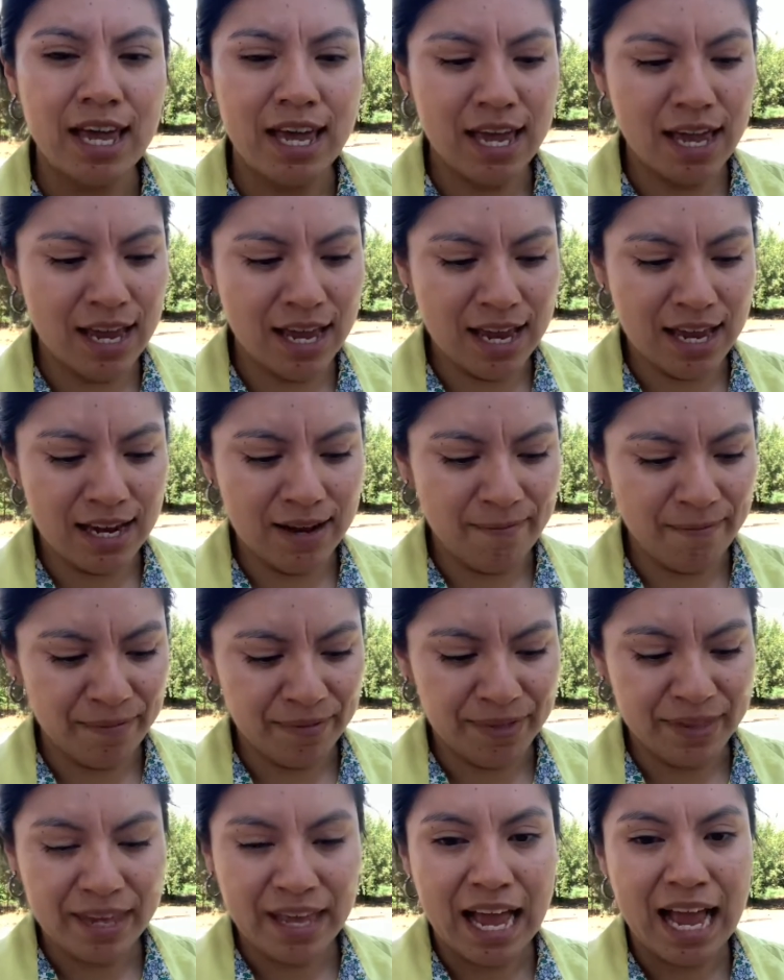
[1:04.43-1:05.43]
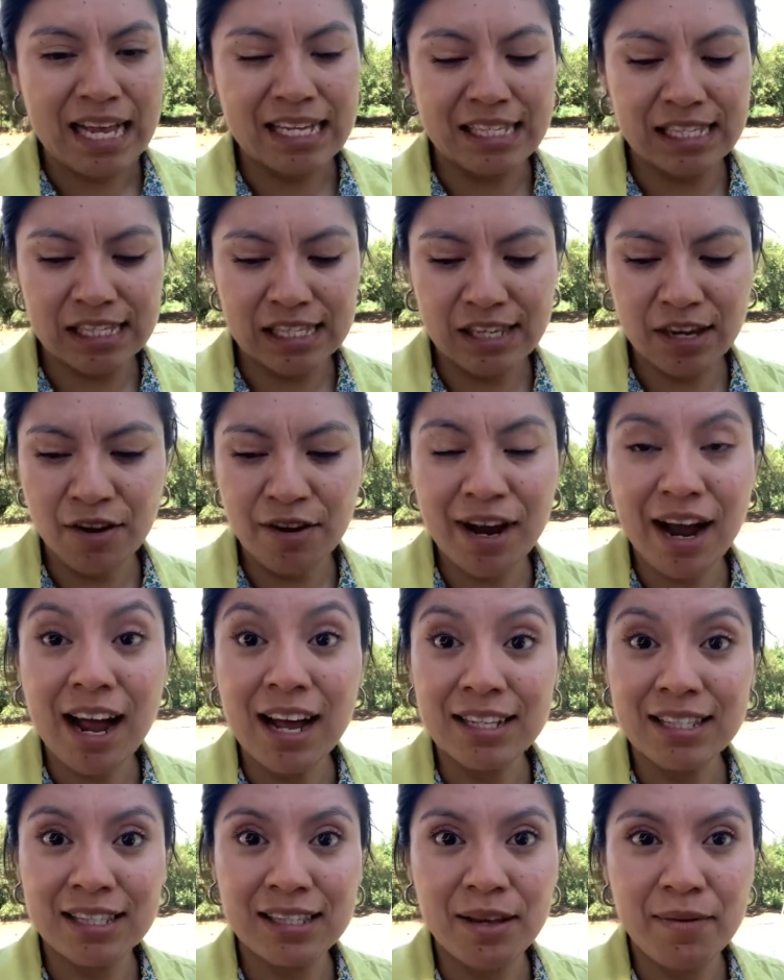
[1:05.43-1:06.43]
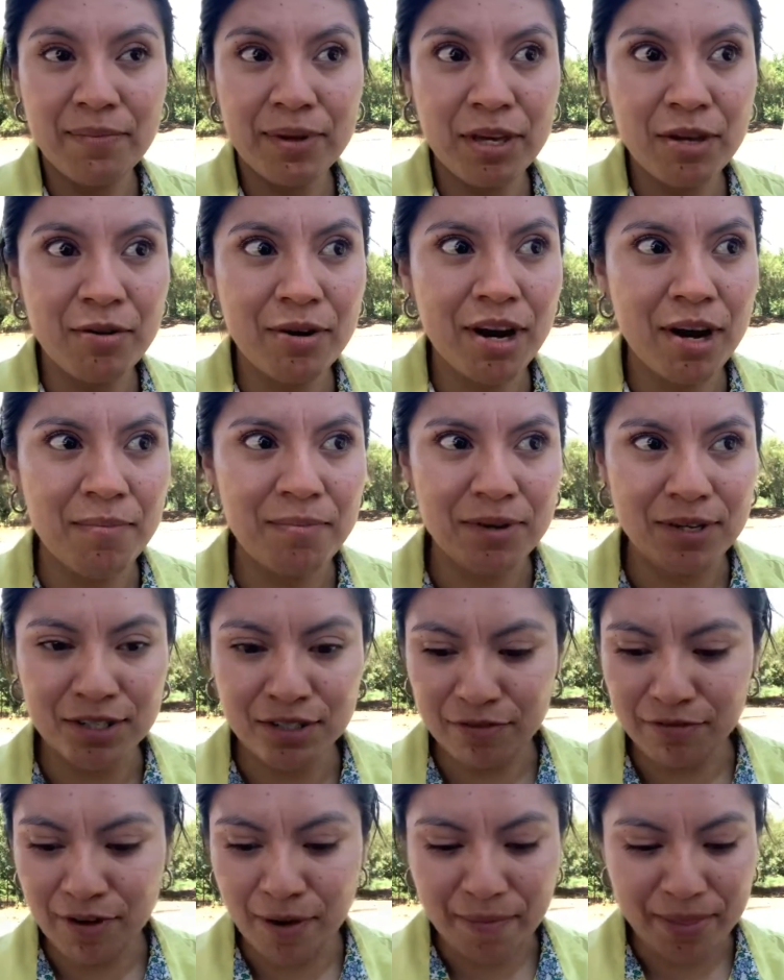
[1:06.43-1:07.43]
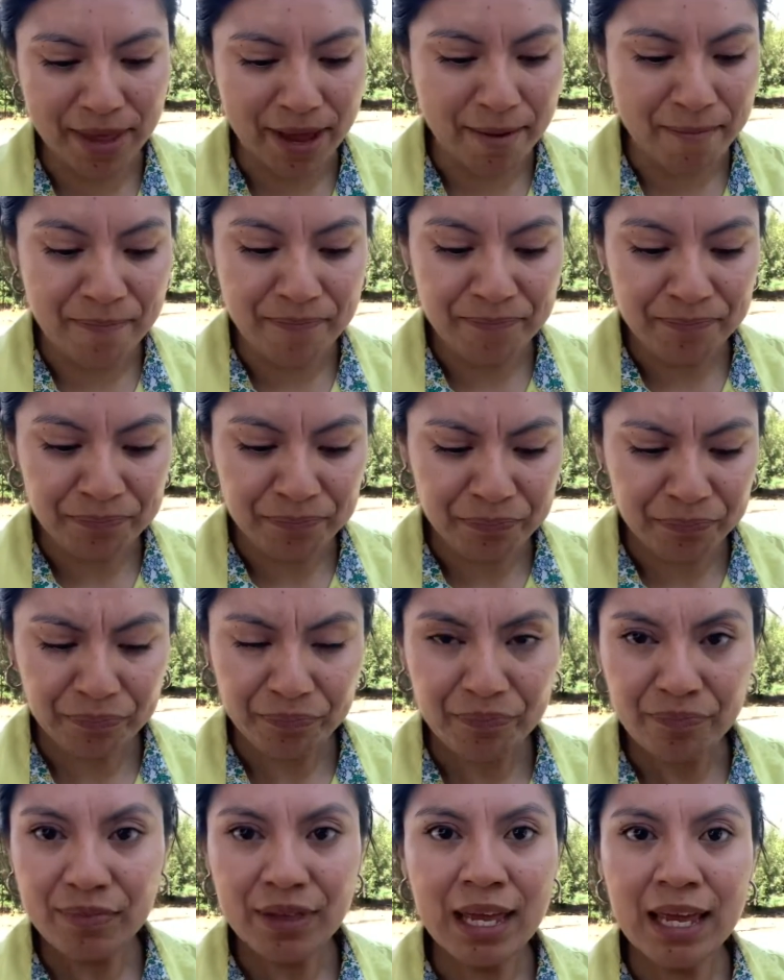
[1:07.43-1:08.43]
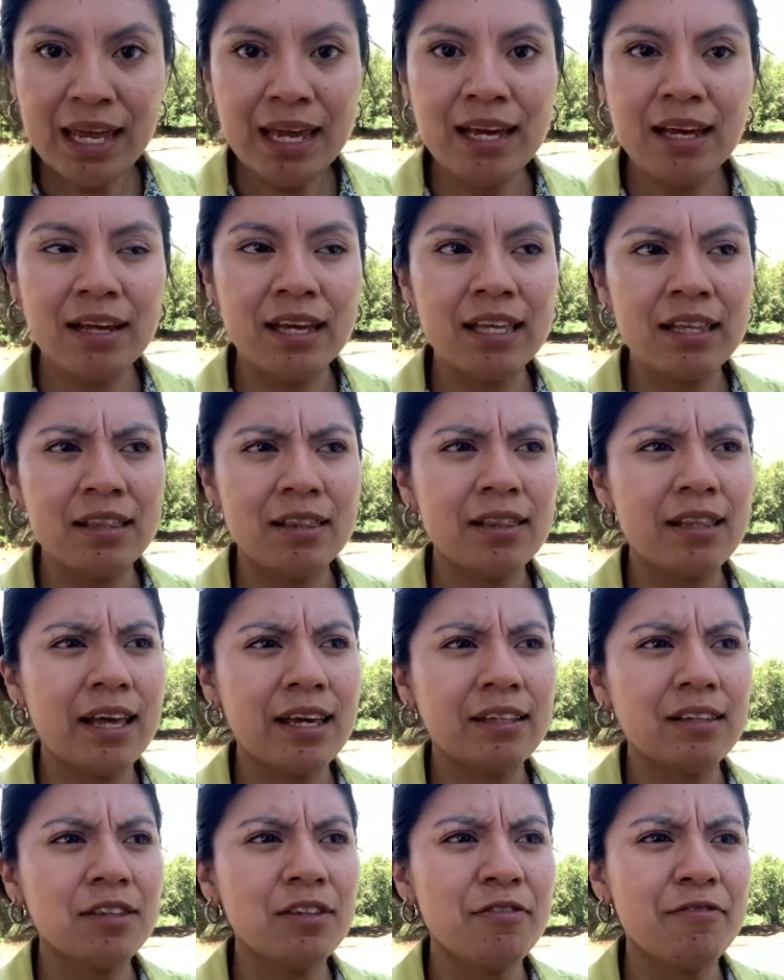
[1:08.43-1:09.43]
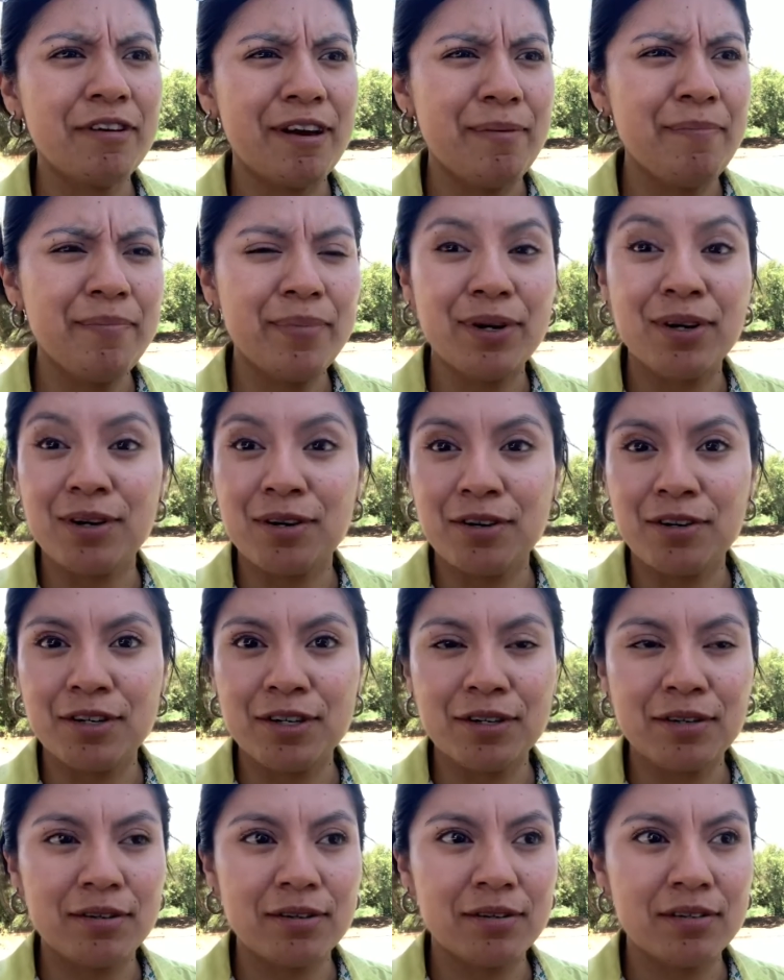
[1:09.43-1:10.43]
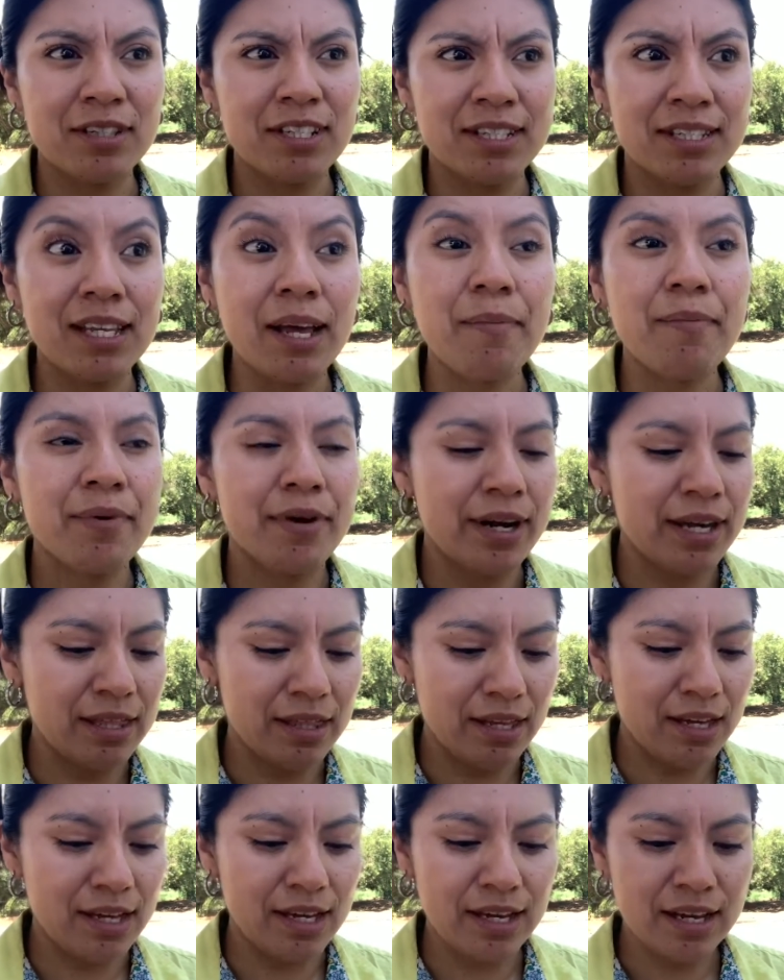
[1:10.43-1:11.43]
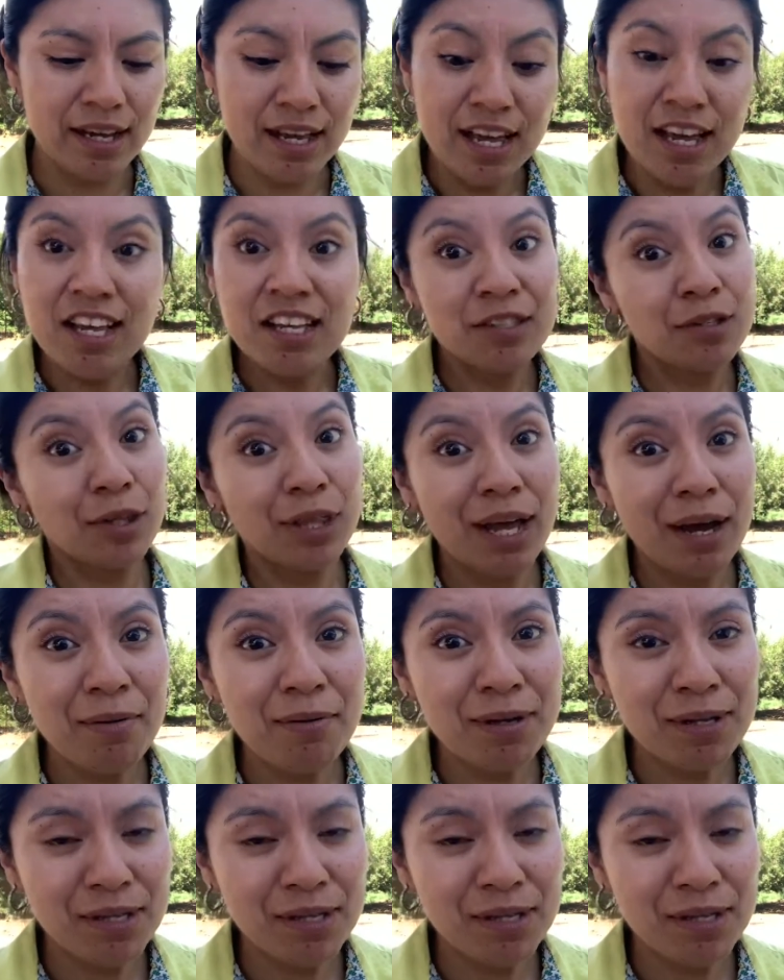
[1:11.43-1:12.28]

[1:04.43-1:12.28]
and I still got some cucumbers from them in like November or December, I think. So that